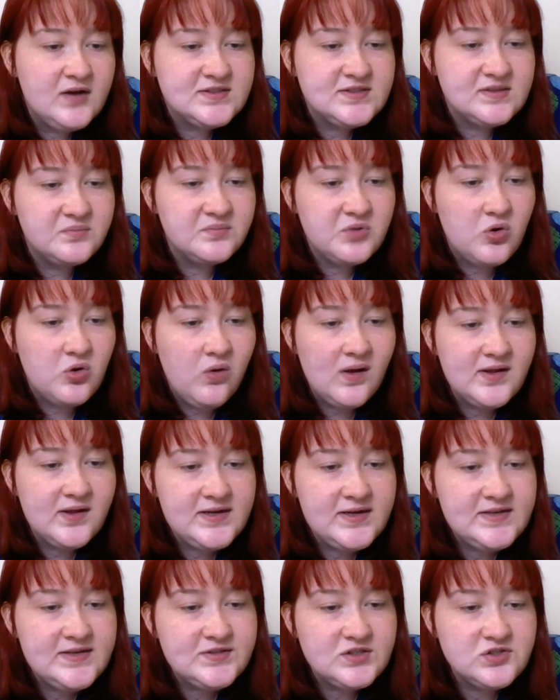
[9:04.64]
some
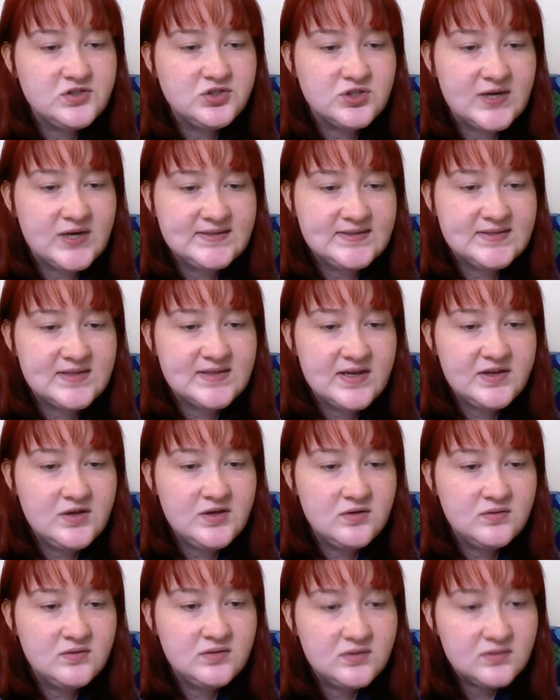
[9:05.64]
qualities or traits
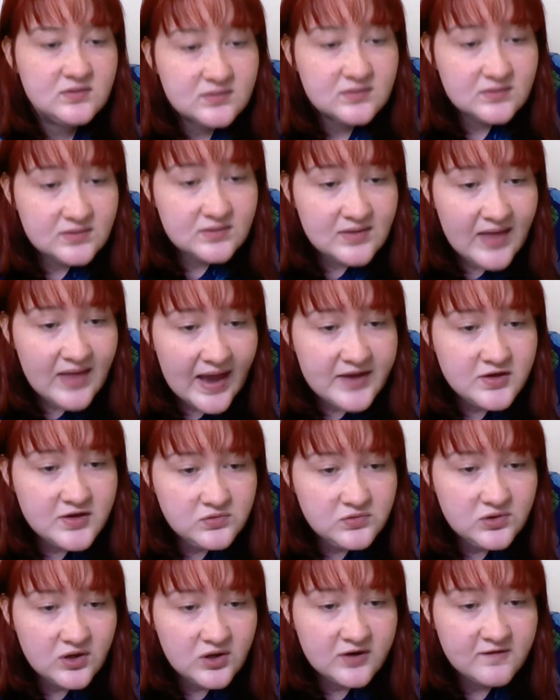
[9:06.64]
that you
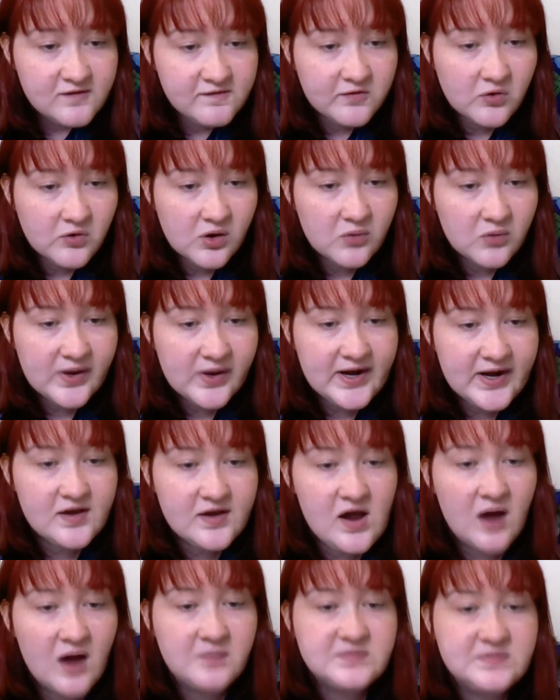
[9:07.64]
look for when it
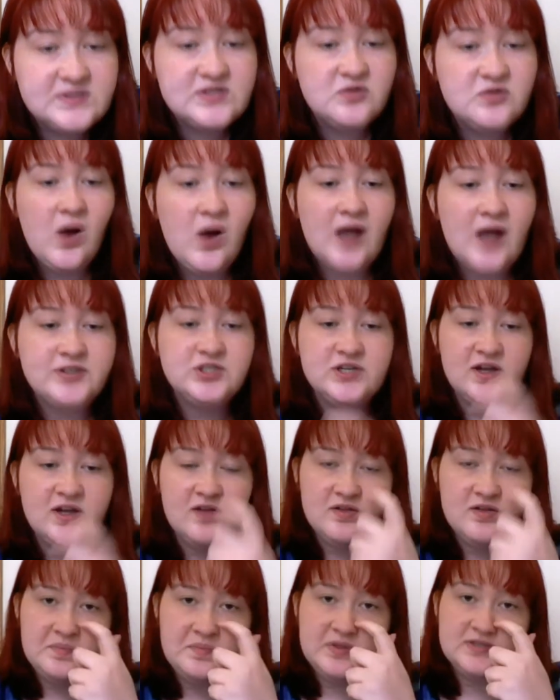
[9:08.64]
comes to watching
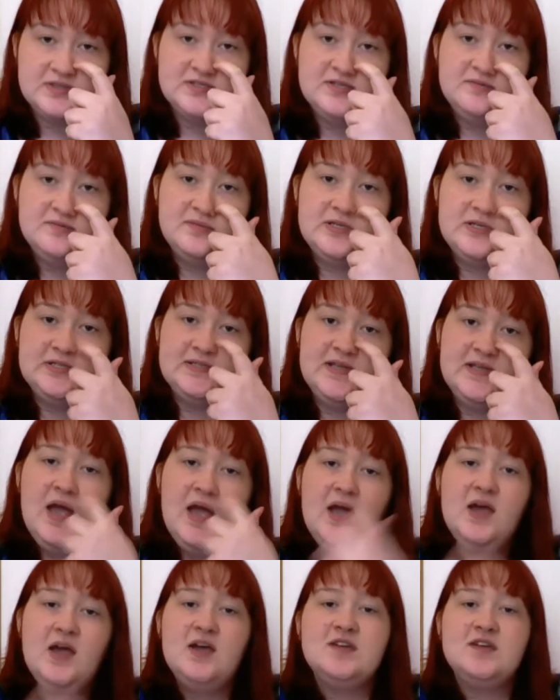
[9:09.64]
other booktubers?
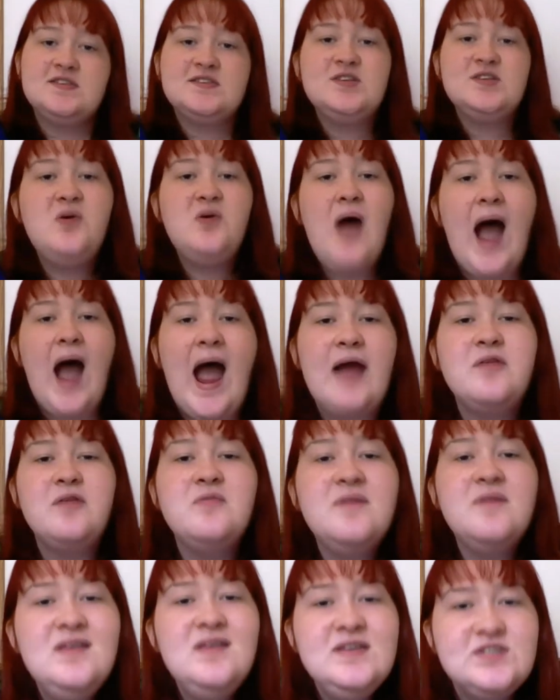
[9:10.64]
So I
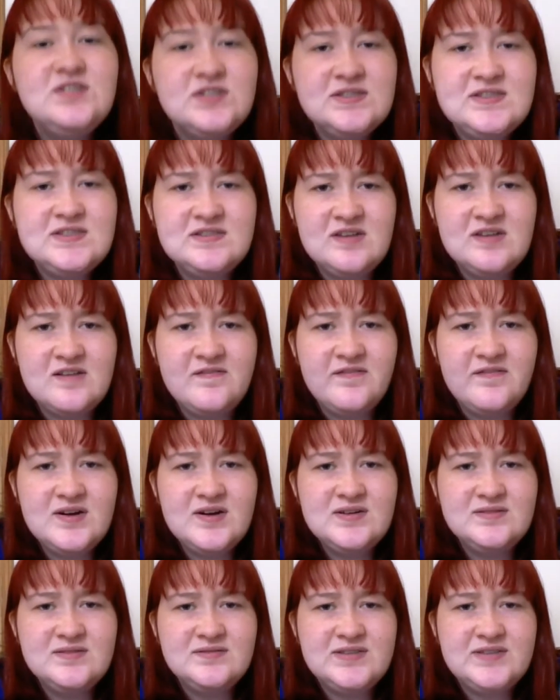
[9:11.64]
really just look
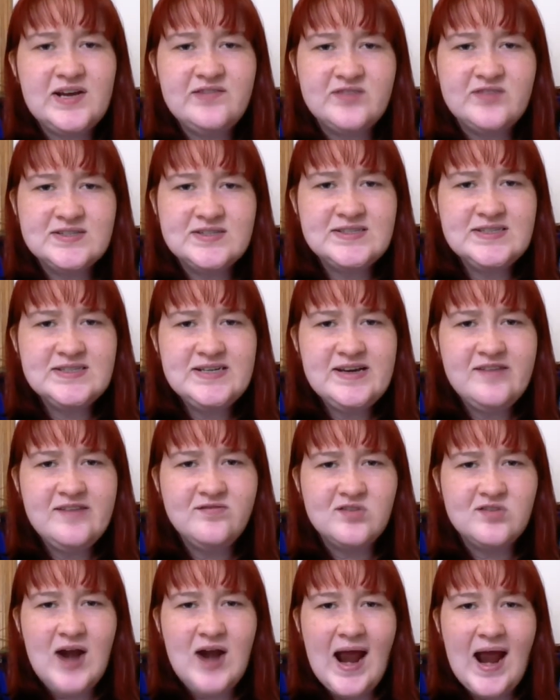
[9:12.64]
for diversity and
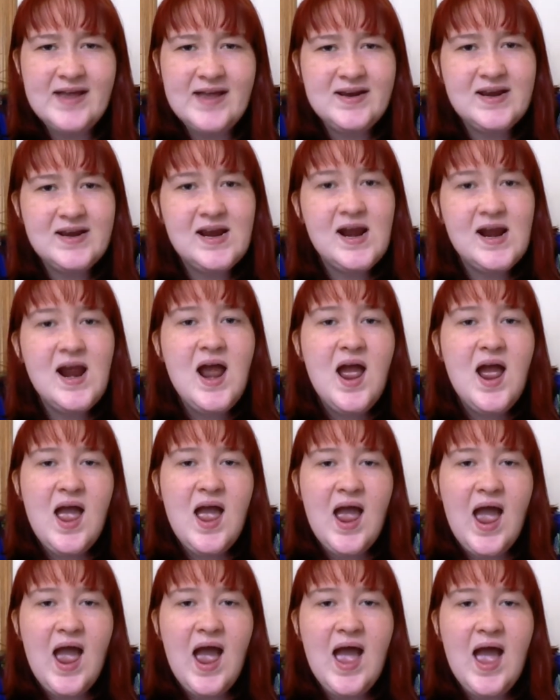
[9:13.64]
variety.
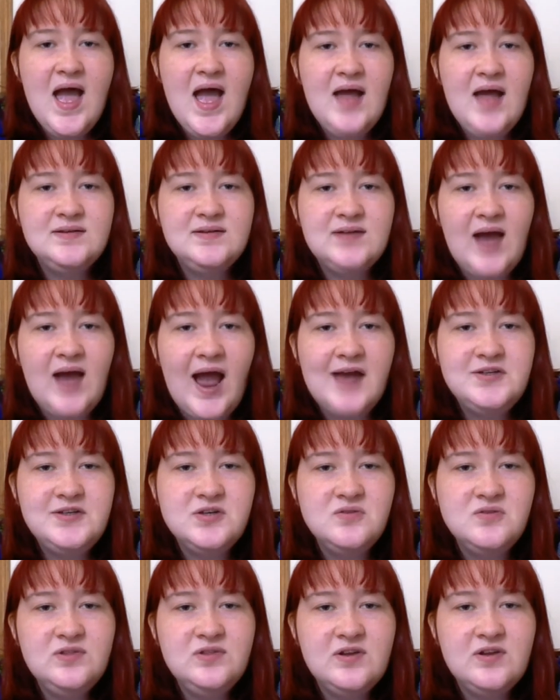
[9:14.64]
And I
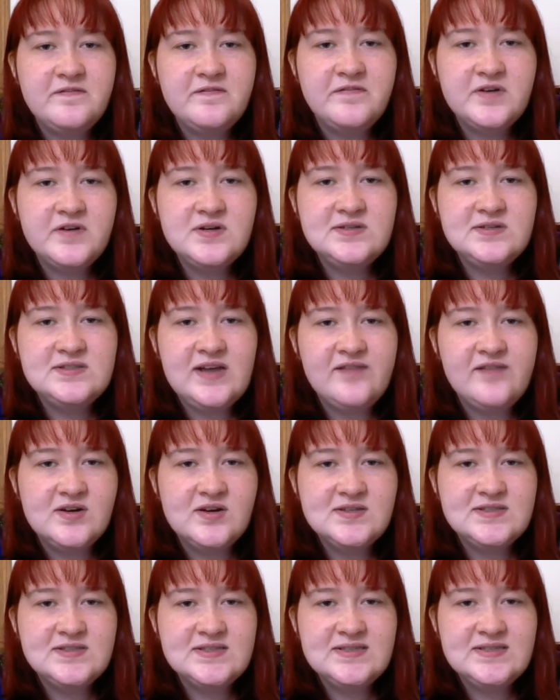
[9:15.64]
don't look for
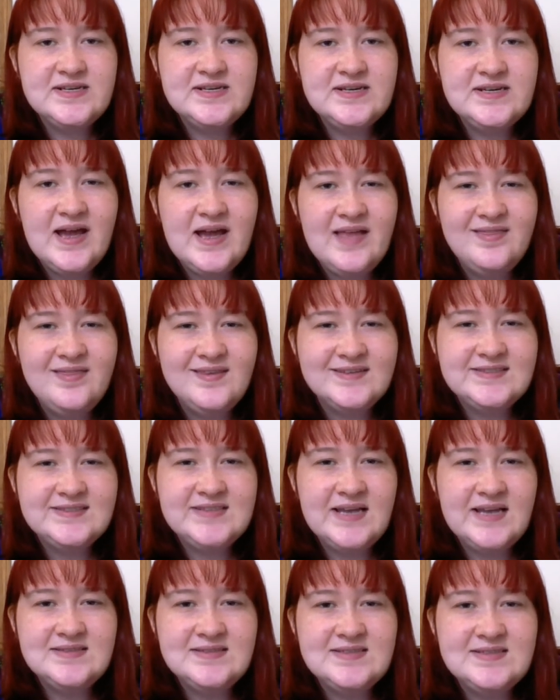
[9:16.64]
diversity in the
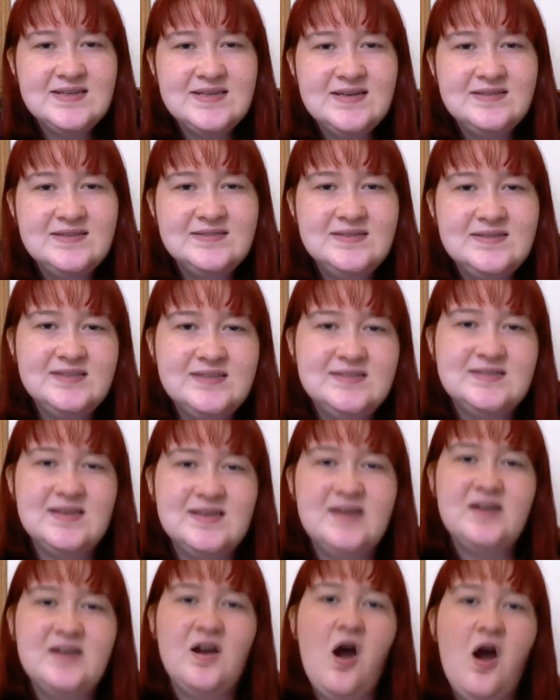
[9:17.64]
sense that it's
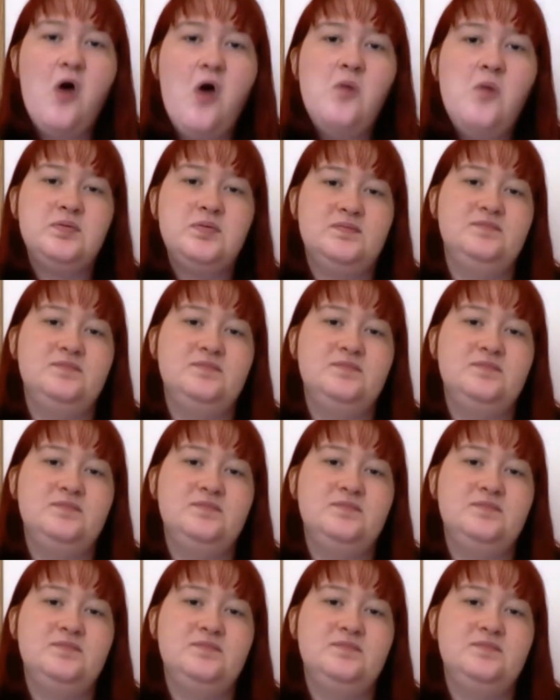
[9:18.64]
like, oh,